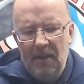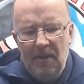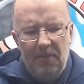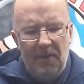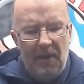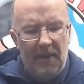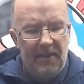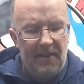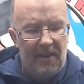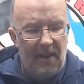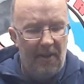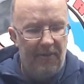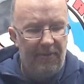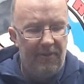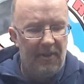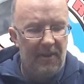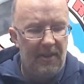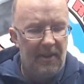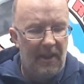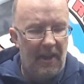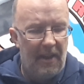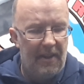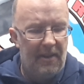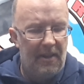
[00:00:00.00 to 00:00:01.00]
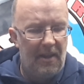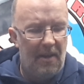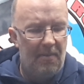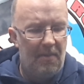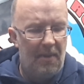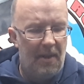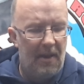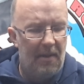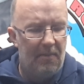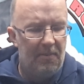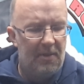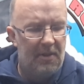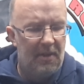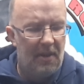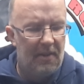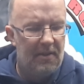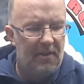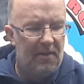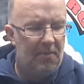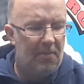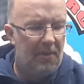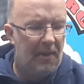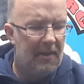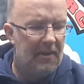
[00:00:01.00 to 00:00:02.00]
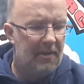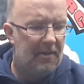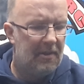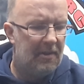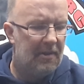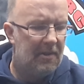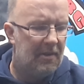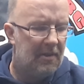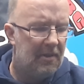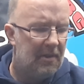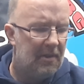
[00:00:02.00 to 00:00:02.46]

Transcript: but definitely get them chassis braces.